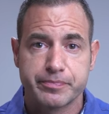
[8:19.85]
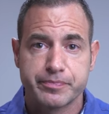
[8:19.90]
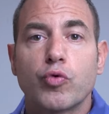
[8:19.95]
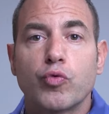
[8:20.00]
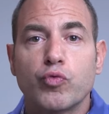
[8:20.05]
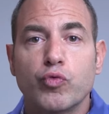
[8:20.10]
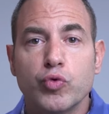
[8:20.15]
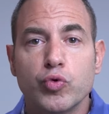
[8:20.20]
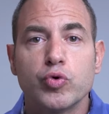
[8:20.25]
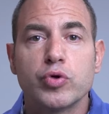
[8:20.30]

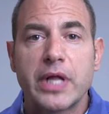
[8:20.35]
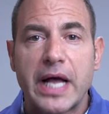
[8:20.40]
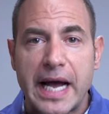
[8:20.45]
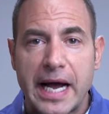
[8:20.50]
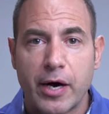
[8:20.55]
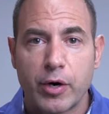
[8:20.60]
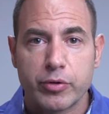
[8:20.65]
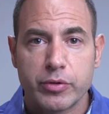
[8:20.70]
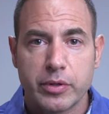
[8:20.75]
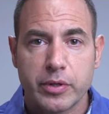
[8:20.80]
Rule
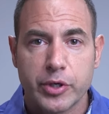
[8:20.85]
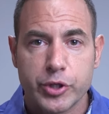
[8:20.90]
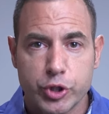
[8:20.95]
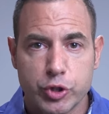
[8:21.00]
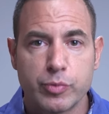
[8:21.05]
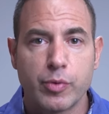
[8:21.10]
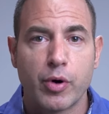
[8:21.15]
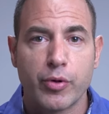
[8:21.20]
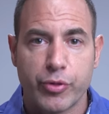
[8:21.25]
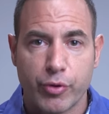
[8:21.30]
out
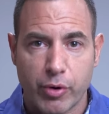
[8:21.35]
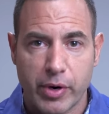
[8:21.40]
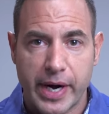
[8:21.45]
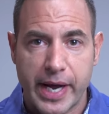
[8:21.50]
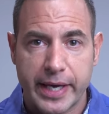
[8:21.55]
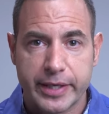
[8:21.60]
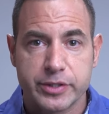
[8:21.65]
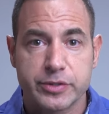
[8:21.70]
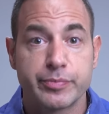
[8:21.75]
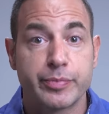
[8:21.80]

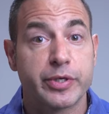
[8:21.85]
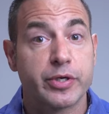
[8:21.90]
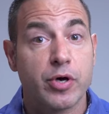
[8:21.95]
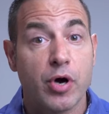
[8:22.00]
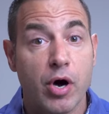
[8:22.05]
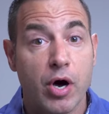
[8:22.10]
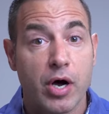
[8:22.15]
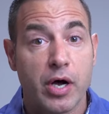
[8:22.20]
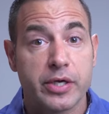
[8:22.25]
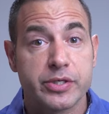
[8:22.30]
pneumothorax
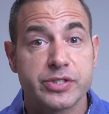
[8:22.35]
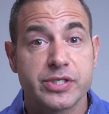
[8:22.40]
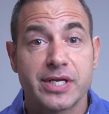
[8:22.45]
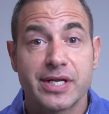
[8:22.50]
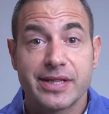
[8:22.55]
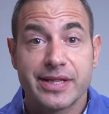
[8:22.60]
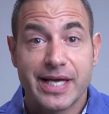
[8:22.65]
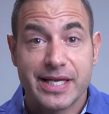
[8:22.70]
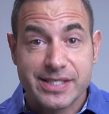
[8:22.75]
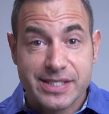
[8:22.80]
because
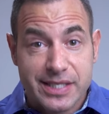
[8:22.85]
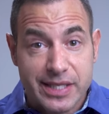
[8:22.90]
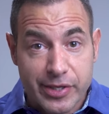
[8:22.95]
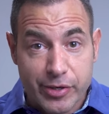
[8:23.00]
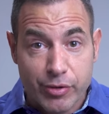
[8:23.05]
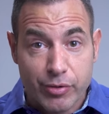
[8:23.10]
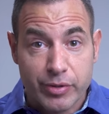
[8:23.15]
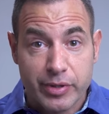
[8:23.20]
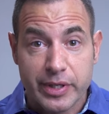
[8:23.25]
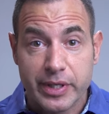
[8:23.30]
that's
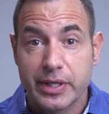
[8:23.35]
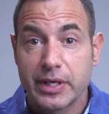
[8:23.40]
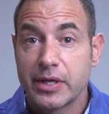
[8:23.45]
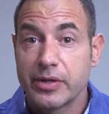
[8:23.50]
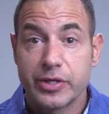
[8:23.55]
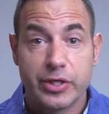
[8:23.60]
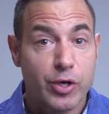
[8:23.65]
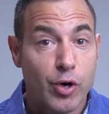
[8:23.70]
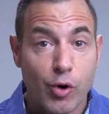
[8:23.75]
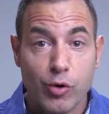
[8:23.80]
literally
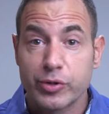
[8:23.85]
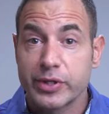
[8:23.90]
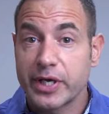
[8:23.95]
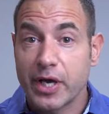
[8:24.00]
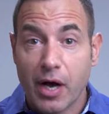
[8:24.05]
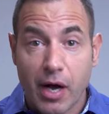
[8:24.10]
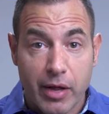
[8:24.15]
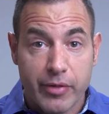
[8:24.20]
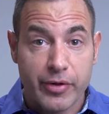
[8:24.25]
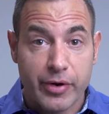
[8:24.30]
the
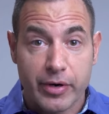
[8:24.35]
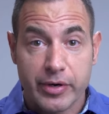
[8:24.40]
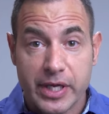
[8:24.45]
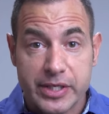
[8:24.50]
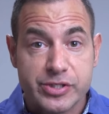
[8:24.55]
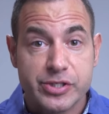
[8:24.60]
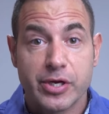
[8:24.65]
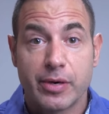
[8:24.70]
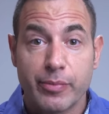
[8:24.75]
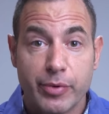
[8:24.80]
only other,
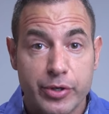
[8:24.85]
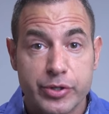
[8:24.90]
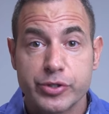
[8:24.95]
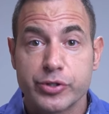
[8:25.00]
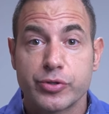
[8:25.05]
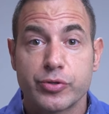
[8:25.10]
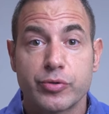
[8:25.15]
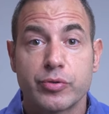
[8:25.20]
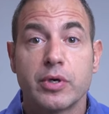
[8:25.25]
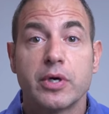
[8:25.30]
that's number
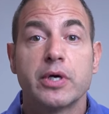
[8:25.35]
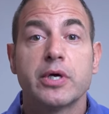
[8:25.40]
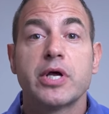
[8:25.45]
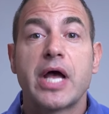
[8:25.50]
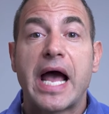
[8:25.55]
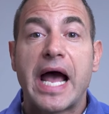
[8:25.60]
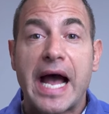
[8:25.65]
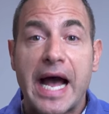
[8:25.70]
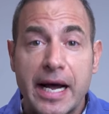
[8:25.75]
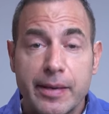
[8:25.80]
two,
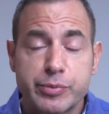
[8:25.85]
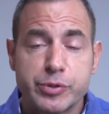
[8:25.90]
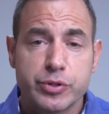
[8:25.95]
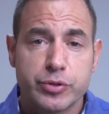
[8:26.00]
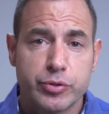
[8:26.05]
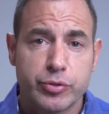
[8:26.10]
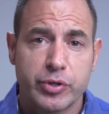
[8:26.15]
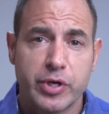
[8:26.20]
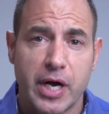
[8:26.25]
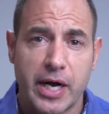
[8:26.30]

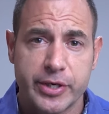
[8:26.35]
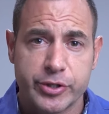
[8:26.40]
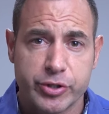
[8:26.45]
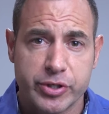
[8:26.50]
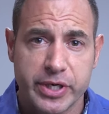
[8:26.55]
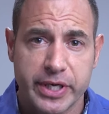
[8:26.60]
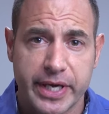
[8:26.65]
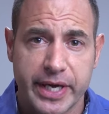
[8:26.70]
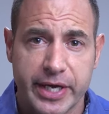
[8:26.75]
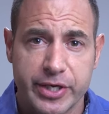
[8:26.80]
absolute
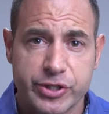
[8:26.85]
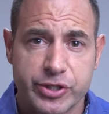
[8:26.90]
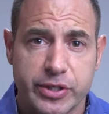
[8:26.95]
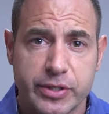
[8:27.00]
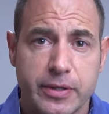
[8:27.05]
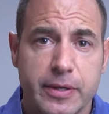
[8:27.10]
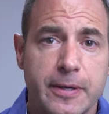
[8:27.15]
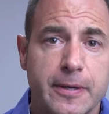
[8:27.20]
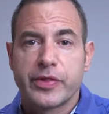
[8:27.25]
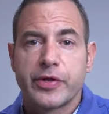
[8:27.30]

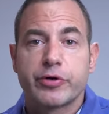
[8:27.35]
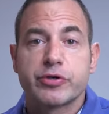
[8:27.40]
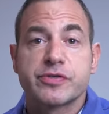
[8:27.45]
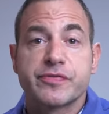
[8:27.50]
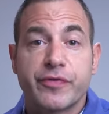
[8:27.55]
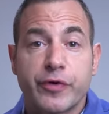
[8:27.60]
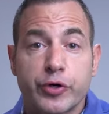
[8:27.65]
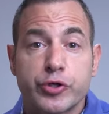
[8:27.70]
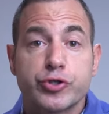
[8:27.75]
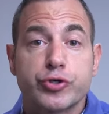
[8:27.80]
contraindication. There is
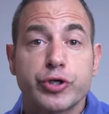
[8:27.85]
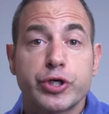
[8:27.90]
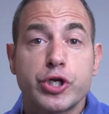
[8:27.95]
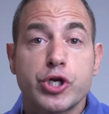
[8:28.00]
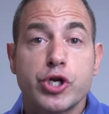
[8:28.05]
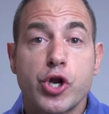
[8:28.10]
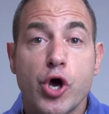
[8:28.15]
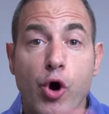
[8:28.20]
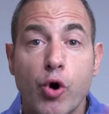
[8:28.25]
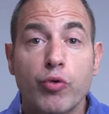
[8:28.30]
virtually
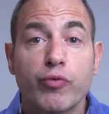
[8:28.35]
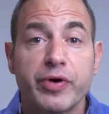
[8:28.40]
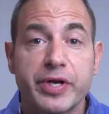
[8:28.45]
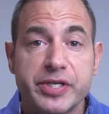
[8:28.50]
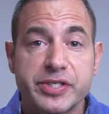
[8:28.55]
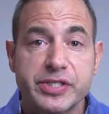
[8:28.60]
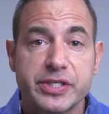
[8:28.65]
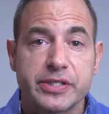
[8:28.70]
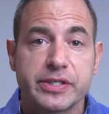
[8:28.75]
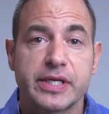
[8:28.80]
no
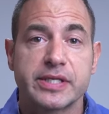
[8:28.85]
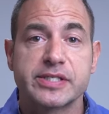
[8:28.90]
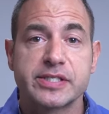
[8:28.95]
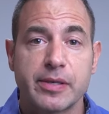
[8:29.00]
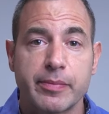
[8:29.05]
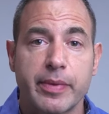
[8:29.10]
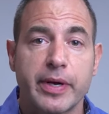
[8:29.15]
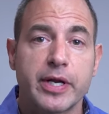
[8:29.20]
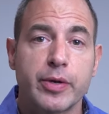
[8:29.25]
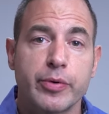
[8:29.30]
reason that
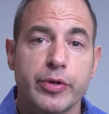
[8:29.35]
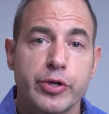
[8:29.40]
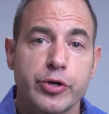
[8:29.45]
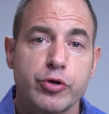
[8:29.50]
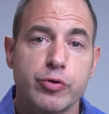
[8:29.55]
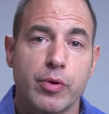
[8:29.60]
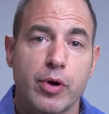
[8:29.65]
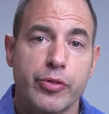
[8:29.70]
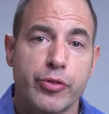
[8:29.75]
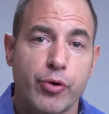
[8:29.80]
somebody with a
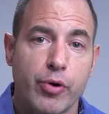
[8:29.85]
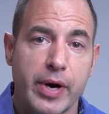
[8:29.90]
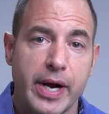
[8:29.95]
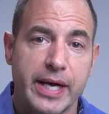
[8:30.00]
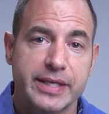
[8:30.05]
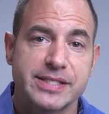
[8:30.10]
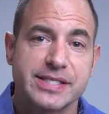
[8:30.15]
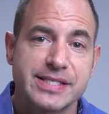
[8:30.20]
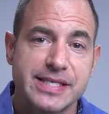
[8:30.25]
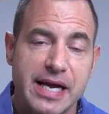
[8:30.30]

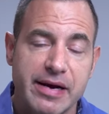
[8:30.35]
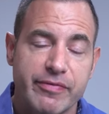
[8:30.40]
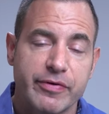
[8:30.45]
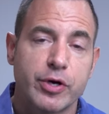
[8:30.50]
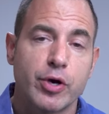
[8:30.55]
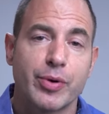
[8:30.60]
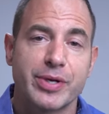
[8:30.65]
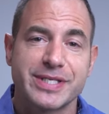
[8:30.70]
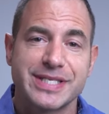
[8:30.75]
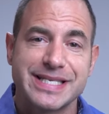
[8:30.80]
pneumothorax is ever
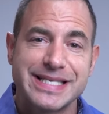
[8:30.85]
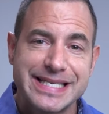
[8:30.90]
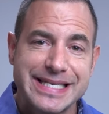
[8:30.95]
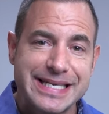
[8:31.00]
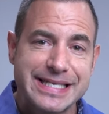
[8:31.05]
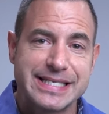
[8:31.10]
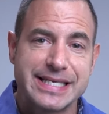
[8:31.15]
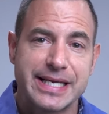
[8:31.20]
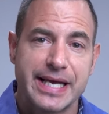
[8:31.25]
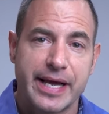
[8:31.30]
going to
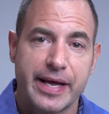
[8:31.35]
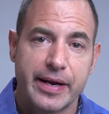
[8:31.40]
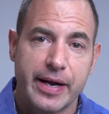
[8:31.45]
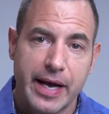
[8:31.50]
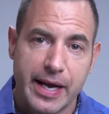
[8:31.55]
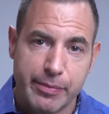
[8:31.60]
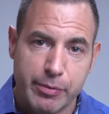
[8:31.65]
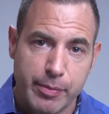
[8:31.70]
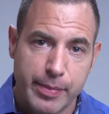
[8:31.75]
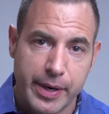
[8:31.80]
need to get
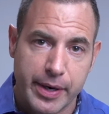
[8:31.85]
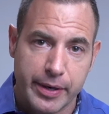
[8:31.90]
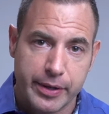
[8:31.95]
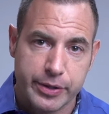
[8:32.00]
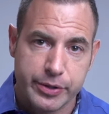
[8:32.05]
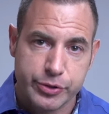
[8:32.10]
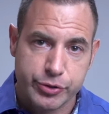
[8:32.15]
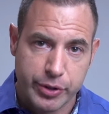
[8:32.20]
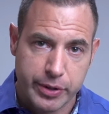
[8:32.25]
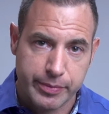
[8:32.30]
hyperbaric
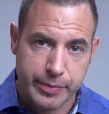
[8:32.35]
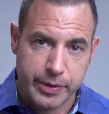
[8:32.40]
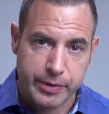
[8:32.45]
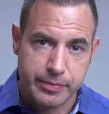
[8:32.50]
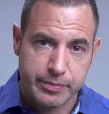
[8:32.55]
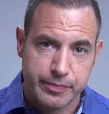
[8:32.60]
treatment.